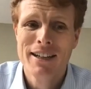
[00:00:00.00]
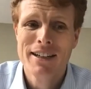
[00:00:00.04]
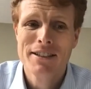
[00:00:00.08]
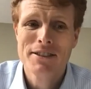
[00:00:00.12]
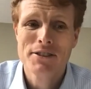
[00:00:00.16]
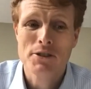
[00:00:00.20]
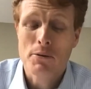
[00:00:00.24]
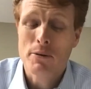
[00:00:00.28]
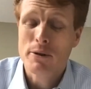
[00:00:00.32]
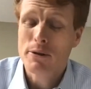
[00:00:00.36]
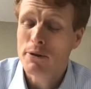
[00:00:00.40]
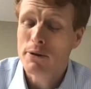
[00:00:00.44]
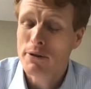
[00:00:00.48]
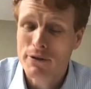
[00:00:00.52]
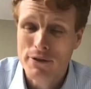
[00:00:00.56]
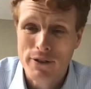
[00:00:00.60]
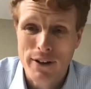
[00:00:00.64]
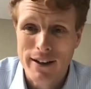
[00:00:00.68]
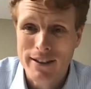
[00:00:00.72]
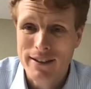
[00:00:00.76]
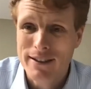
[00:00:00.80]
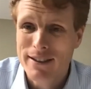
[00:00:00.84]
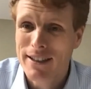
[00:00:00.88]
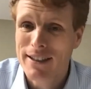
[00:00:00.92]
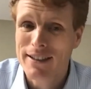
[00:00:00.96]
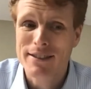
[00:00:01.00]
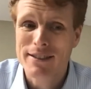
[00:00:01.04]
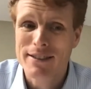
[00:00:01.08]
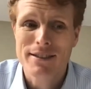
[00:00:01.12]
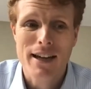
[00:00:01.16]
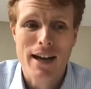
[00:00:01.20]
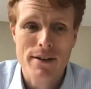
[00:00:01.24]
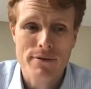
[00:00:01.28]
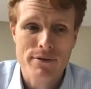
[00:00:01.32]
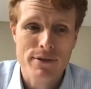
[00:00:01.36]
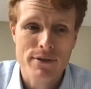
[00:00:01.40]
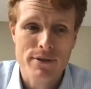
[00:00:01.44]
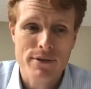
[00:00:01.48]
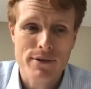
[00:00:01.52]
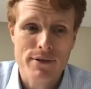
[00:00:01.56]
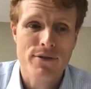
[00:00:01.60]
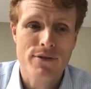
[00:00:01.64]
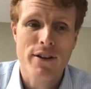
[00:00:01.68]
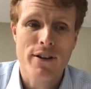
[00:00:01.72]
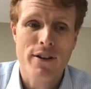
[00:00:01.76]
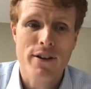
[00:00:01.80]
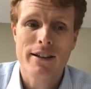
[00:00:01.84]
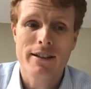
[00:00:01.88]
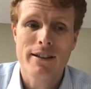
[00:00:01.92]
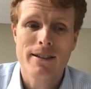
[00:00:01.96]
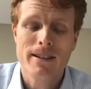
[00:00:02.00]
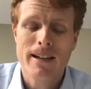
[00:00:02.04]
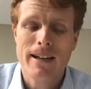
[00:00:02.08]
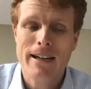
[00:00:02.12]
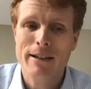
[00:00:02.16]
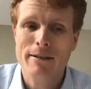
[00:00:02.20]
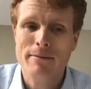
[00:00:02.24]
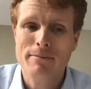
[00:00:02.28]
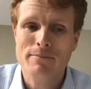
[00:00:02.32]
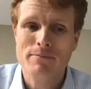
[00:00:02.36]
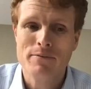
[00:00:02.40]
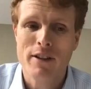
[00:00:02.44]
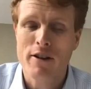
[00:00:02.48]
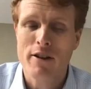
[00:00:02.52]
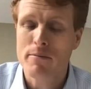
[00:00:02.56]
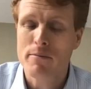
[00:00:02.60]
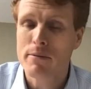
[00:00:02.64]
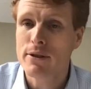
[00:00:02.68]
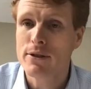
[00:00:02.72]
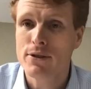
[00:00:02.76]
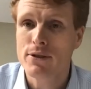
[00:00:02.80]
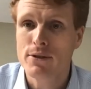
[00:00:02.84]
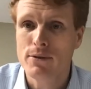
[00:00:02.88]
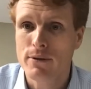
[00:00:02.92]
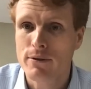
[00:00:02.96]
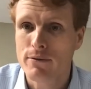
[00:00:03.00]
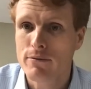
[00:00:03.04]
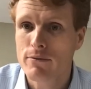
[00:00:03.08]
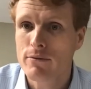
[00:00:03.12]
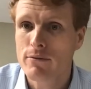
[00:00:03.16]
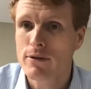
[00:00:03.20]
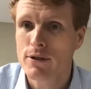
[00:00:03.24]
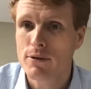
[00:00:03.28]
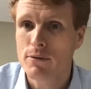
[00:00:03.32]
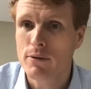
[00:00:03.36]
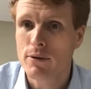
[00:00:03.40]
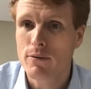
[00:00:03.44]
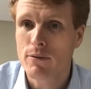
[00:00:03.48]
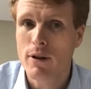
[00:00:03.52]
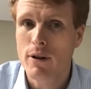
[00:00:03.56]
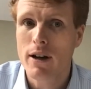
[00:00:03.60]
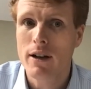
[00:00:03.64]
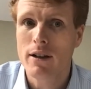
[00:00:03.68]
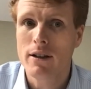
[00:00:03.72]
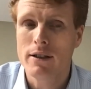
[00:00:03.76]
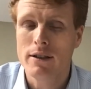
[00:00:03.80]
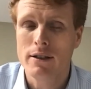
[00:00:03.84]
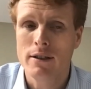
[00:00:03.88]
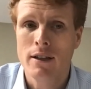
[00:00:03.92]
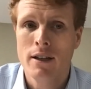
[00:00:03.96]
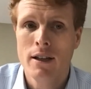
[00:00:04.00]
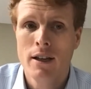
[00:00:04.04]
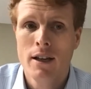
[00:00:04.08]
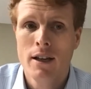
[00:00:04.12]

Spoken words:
So we're doing fine, and staff is fine. Everybody's doing well, and